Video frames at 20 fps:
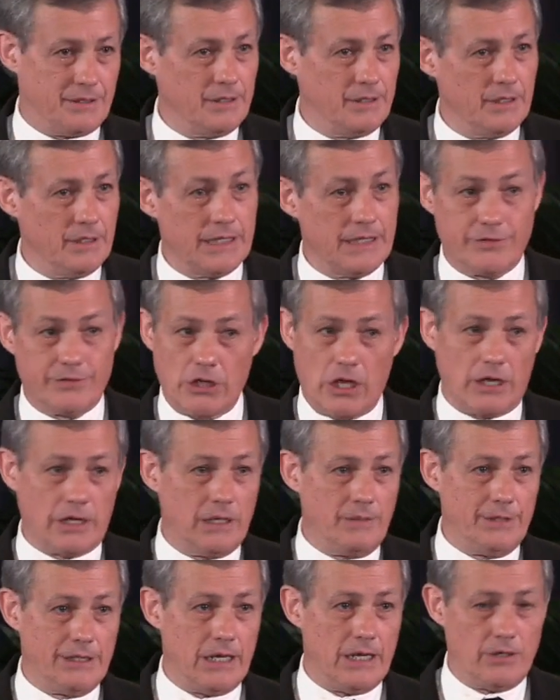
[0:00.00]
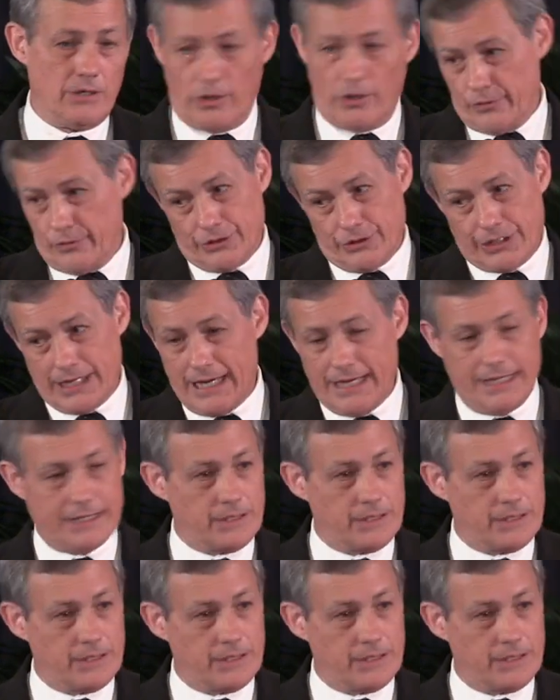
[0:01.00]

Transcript: And if it's not going to be done, all you have to do is say it.